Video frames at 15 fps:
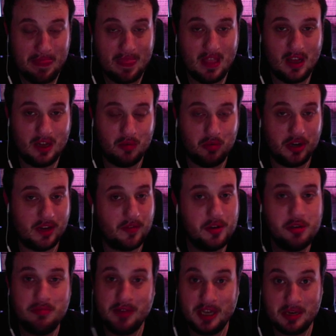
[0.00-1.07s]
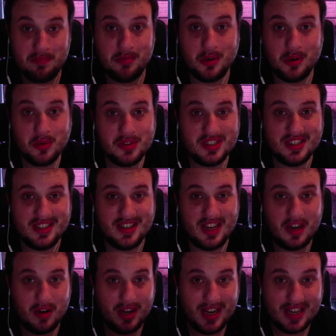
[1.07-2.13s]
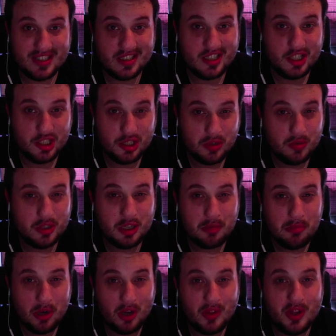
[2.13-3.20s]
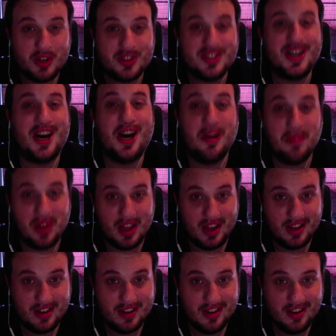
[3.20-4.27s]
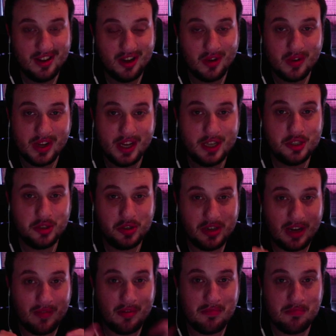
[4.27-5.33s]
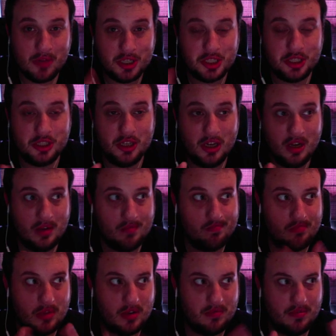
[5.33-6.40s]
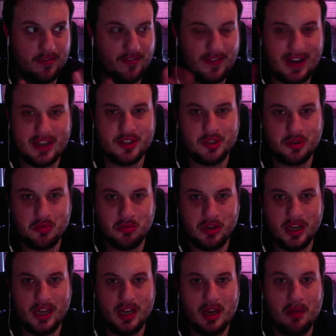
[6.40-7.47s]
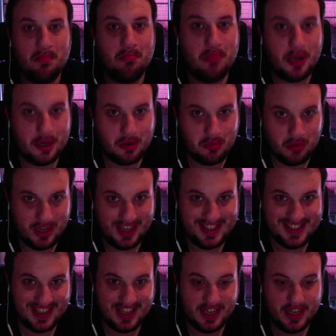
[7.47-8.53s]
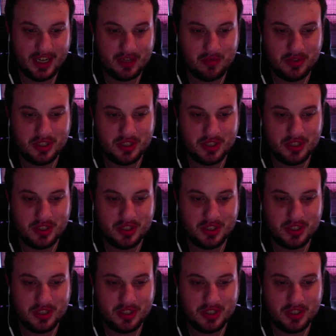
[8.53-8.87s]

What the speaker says: and whenever you make a posting there, it actually shows up on their timeline. Okay, so you have a much faster way, a better way to connect with